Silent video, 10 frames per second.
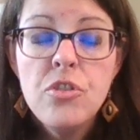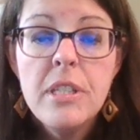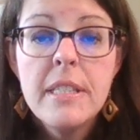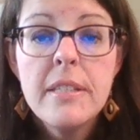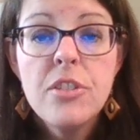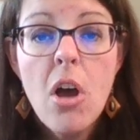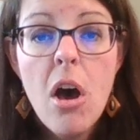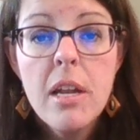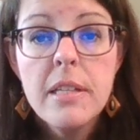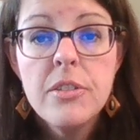Jesus
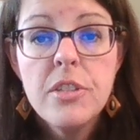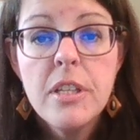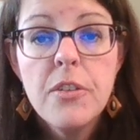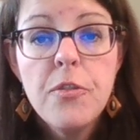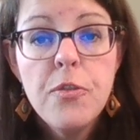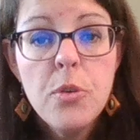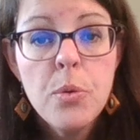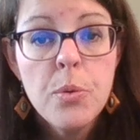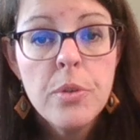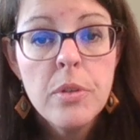taught us to give
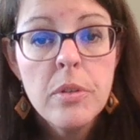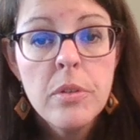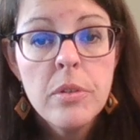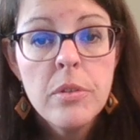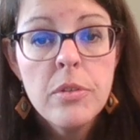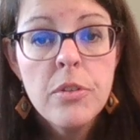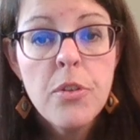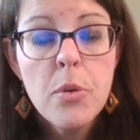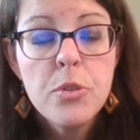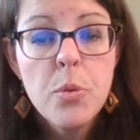food to
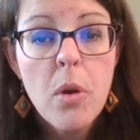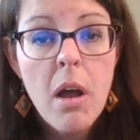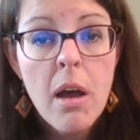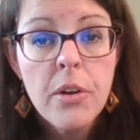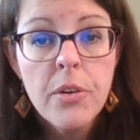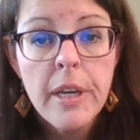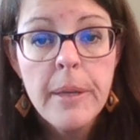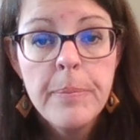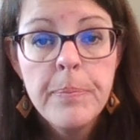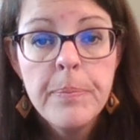those who are
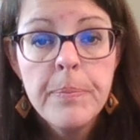hungry.